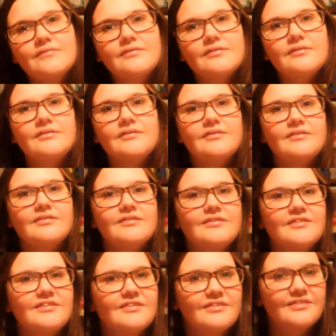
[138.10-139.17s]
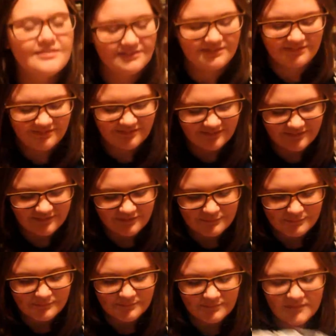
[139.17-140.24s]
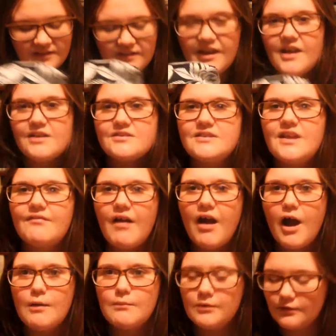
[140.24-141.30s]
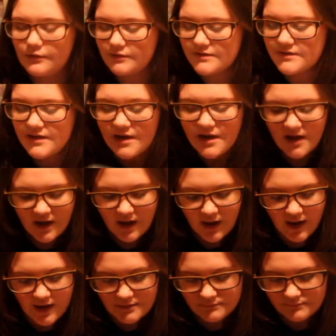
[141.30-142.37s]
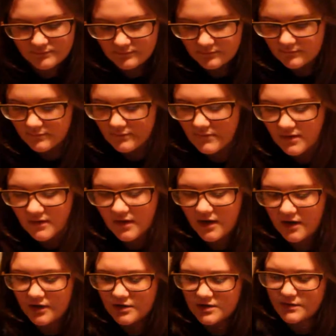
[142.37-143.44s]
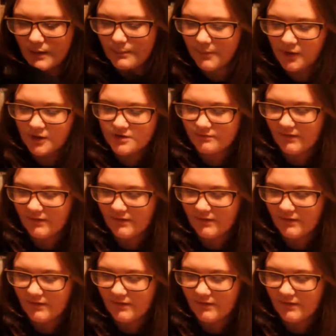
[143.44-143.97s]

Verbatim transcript: that's basically what it is. But yeah, it doesn't have armholes. And also I bought a